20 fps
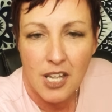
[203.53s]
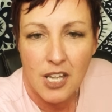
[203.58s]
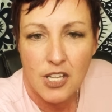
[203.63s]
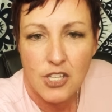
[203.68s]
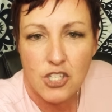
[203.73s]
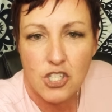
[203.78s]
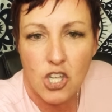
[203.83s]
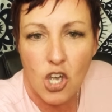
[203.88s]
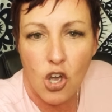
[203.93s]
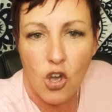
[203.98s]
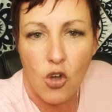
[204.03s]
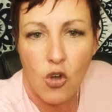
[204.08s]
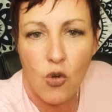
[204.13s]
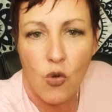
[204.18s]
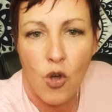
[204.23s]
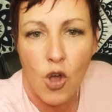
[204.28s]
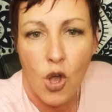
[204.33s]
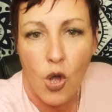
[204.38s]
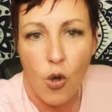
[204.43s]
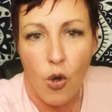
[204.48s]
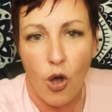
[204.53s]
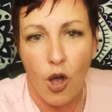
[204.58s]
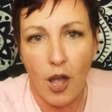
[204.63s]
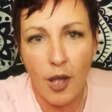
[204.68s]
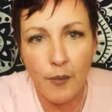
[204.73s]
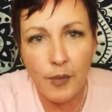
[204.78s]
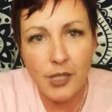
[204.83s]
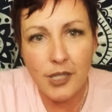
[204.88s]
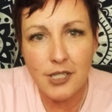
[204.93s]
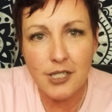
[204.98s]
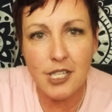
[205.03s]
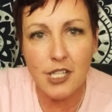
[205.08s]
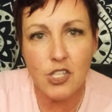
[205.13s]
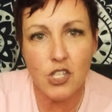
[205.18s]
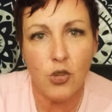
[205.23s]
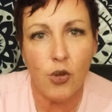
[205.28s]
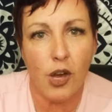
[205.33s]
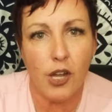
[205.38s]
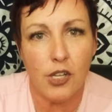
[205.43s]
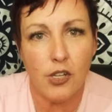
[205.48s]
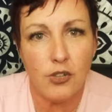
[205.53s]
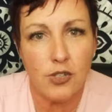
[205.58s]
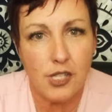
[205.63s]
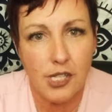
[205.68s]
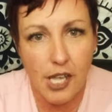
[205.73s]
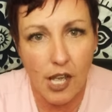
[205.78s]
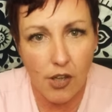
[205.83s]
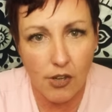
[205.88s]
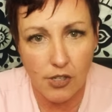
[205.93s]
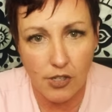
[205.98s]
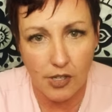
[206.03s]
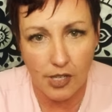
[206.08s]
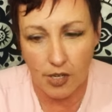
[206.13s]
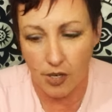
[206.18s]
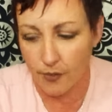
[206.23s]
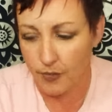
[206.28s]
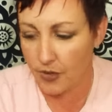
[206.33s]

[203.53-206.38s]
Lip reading: So I'm going to teach you how to use the calculator.